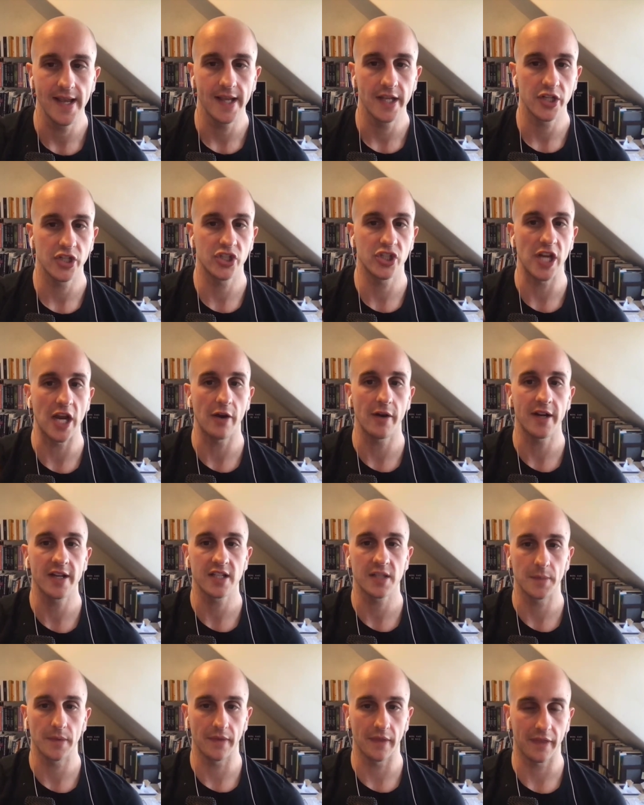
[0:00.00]
sharing
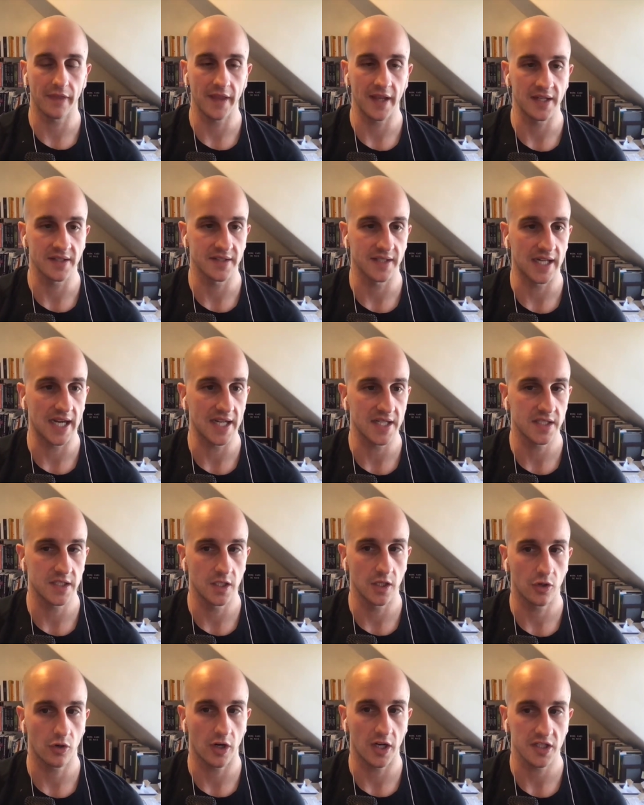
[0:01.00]
some of the things that I see
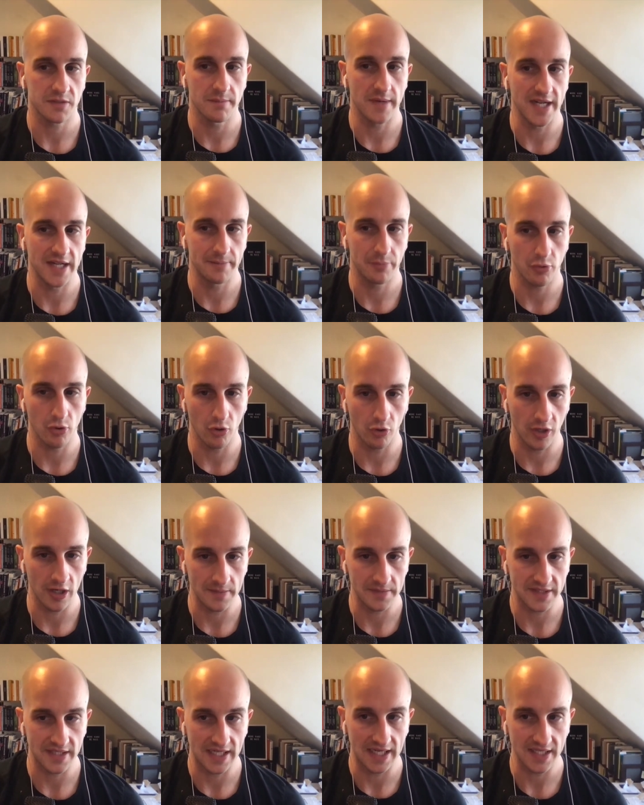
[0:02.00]
across many
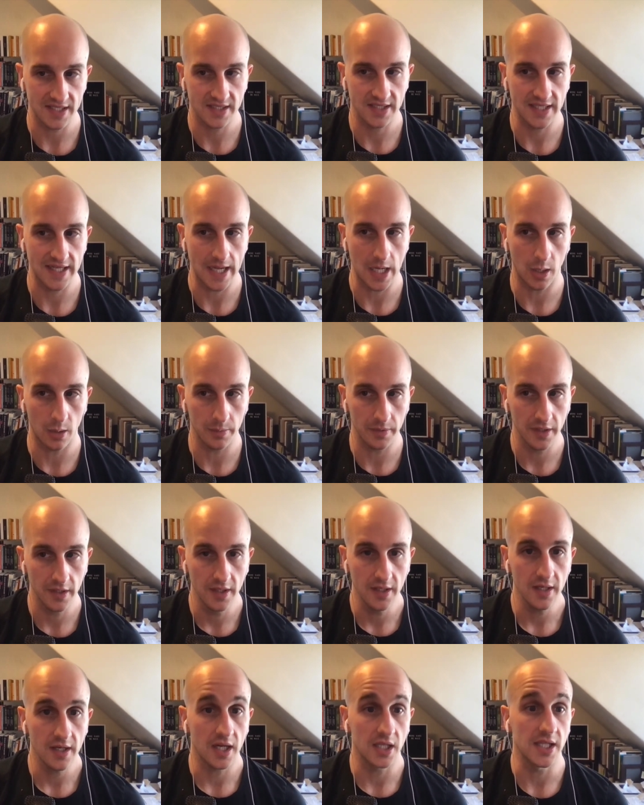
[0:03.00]
programs that I see help
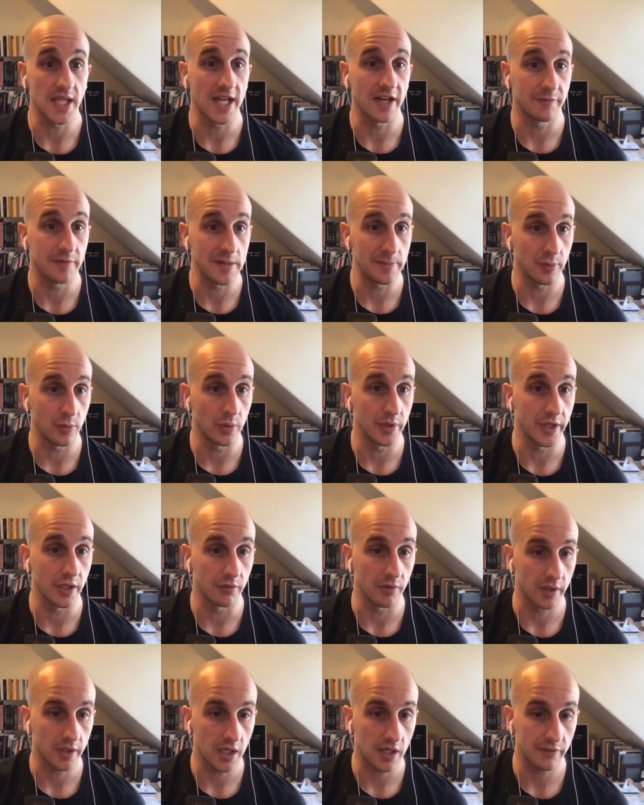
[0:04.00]
a lot of people with their
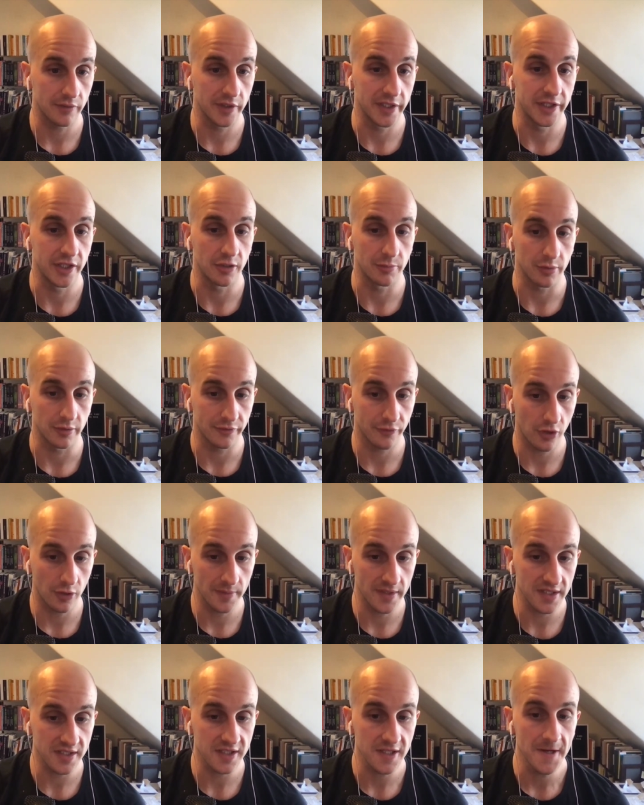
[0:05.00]
recovery and their
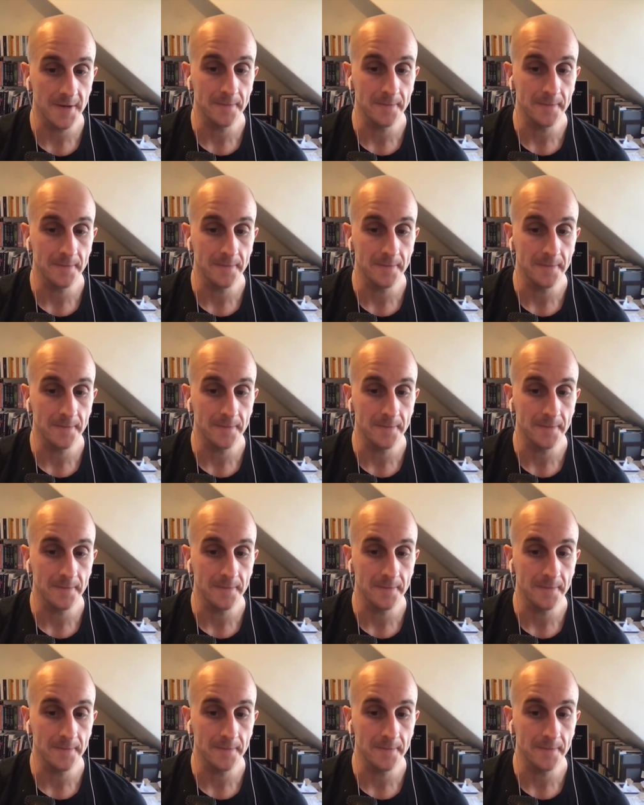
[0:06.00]
performance,